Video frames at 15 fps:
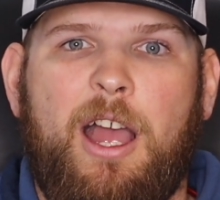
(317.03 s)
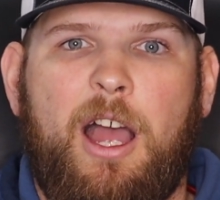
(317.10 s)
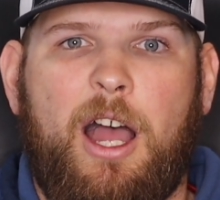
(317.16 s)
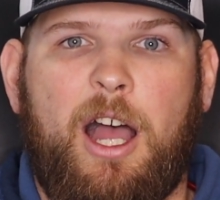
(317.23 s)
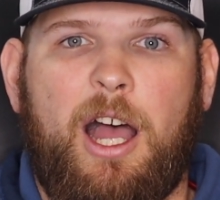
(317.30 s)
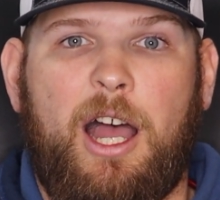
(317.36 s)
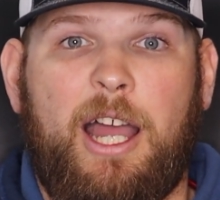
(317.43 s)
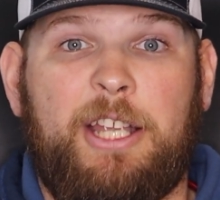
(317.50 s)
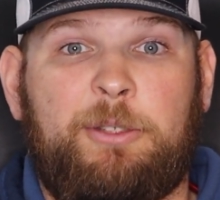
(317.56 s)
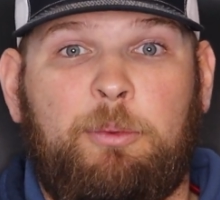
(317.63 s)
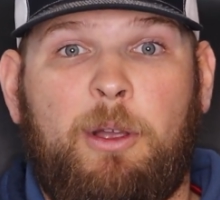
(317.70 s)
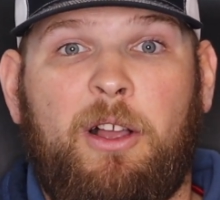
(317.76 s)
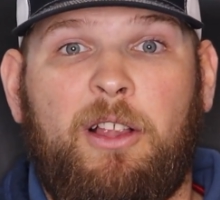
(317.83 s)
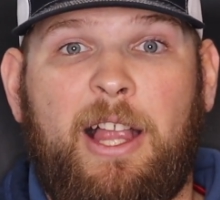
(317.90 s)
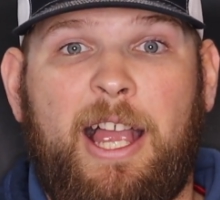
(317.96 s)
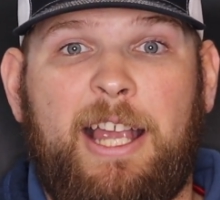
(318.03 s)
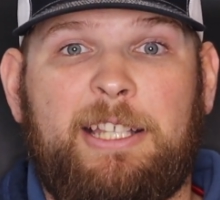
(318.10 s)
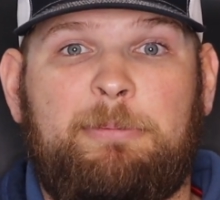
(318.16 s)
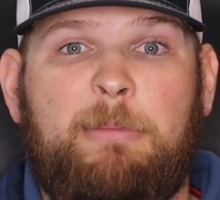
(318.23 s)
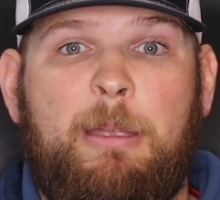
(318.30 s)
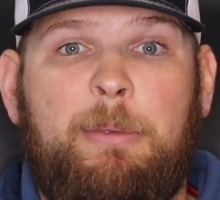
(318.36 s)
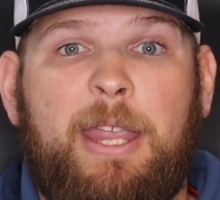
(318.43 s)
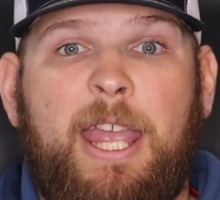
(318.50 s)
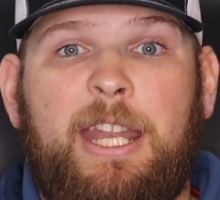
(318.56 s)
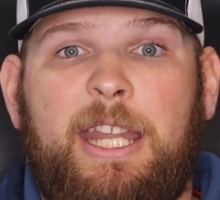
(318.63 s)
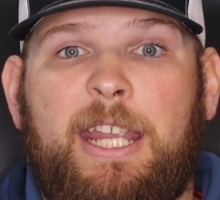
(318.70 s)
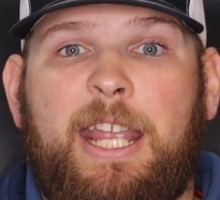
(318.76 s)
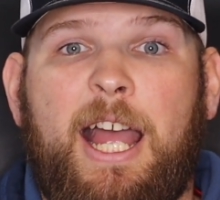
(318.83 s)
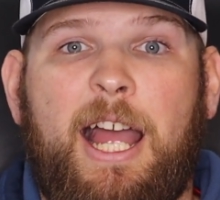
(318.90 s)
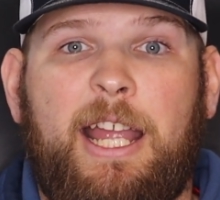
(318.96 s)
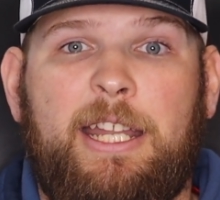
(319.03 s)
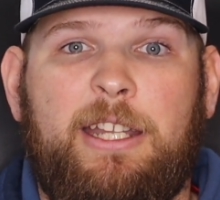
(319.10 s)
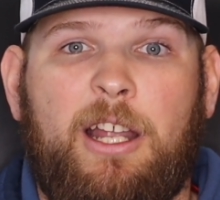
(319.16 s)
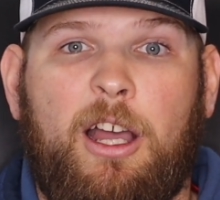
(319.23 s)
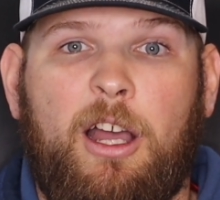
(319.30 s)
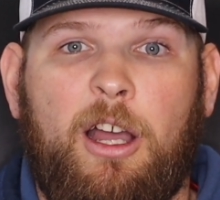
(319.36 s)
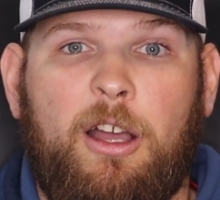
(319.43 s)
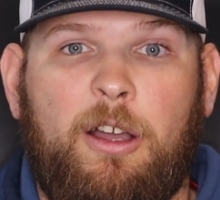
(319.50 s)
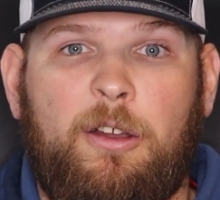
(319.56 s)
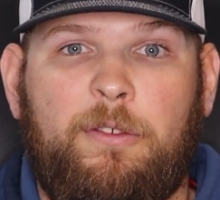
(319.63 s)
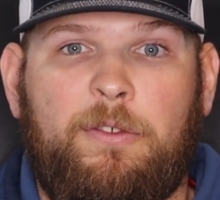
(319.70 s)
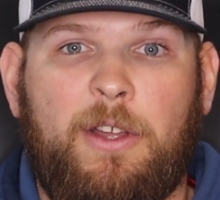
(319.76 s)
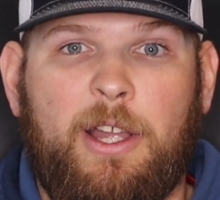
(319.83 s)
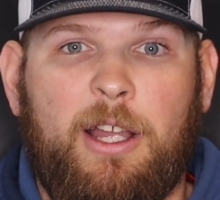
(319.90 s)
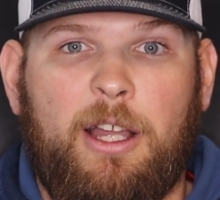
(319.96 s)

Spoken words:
as well as maybe any kind of